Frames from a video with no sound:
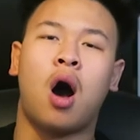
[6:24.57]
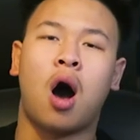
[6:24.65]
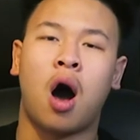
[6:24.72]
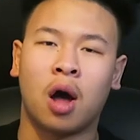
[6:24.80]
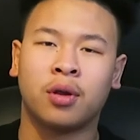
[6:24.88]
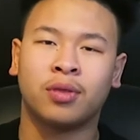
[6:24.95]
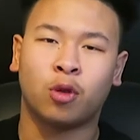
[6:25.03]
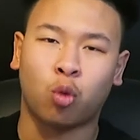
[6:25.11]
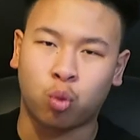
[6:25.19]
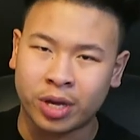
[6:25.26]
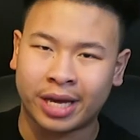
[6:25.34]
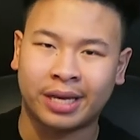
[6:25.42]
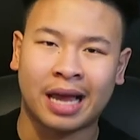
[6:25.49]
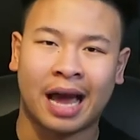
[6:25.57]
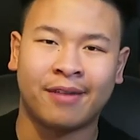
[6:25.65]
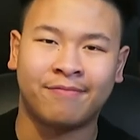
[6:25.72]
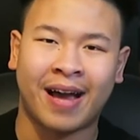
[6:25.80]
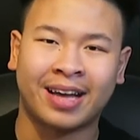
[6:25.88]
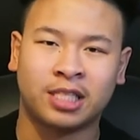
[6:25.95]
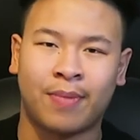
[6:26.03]
on the Week 9
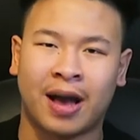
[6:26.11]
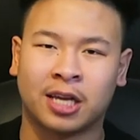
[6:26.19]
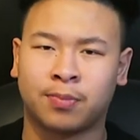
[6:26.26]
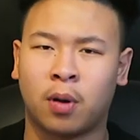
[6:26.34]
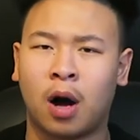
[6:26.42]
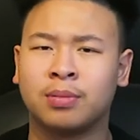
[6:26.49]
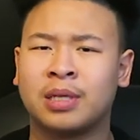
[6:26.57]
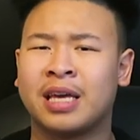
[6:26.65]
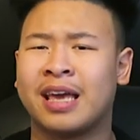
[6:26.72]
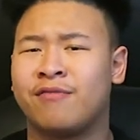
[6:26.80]
Fantasy Basketball Update.